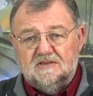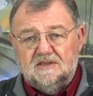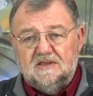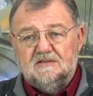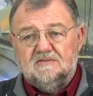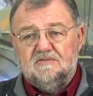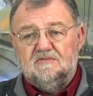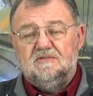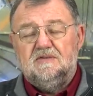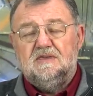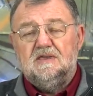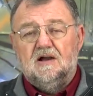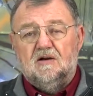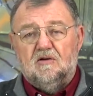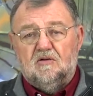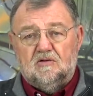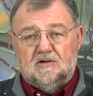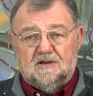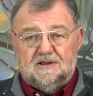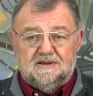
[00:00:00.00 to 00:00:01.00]
which count
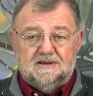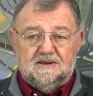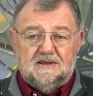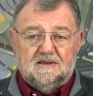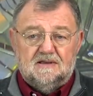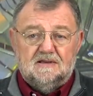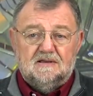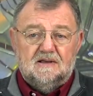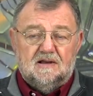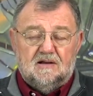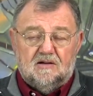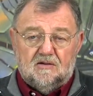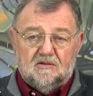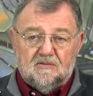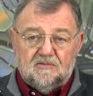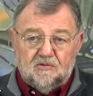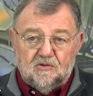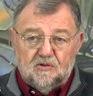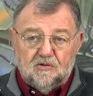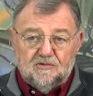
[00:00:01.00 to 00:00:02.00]
all particle but
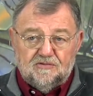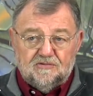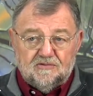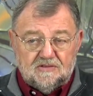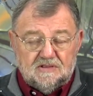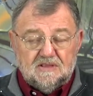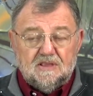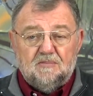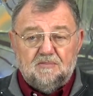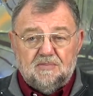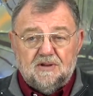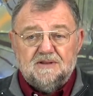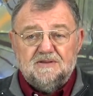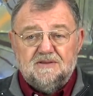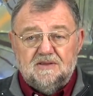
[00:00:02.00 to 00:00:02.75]
very differently.